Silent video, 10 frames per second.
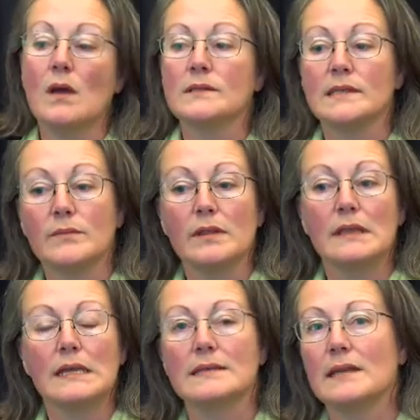Some of the
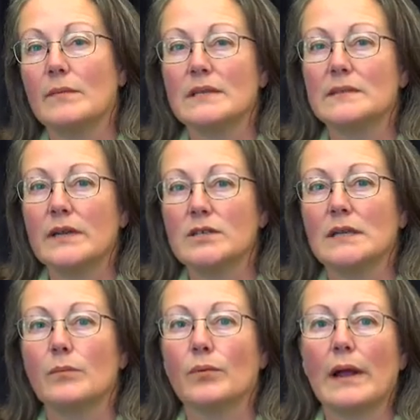things that I'm
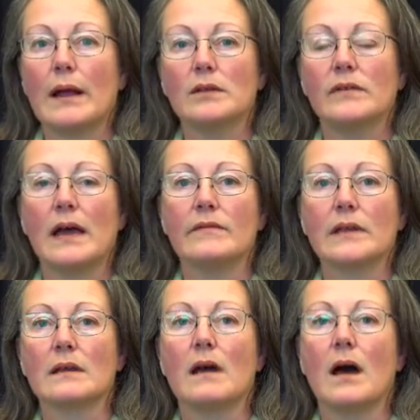especially proud of
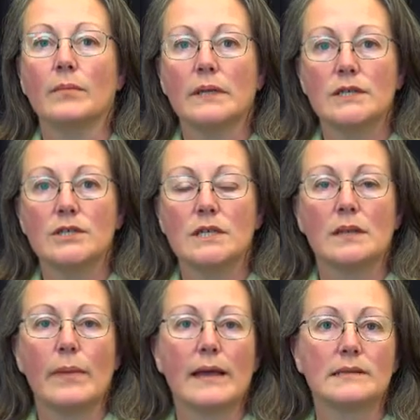having accomplished in
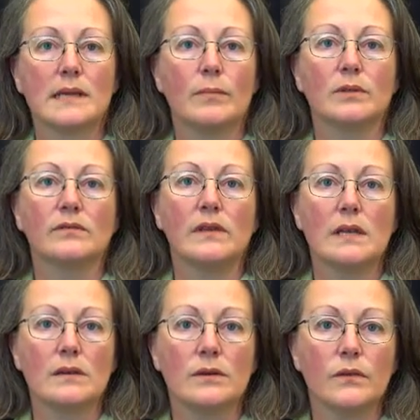the past couple of
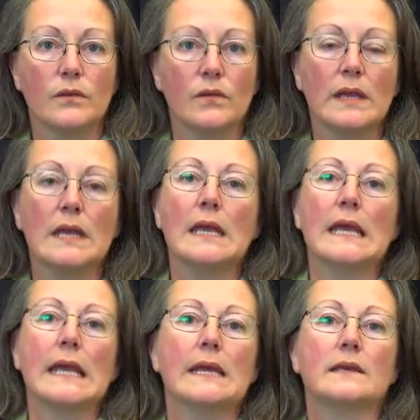years
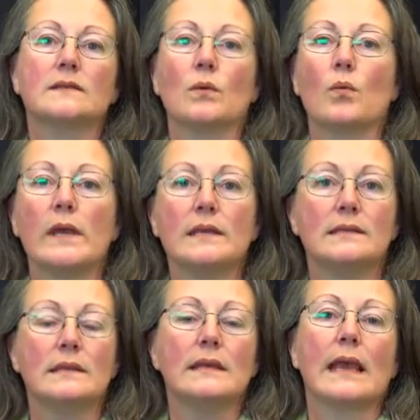is we
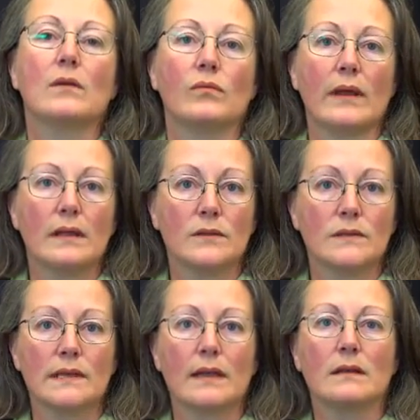see a regular
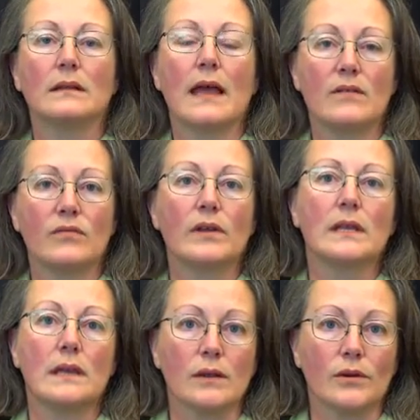cycle every
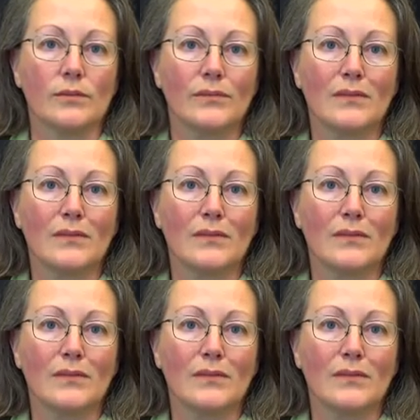year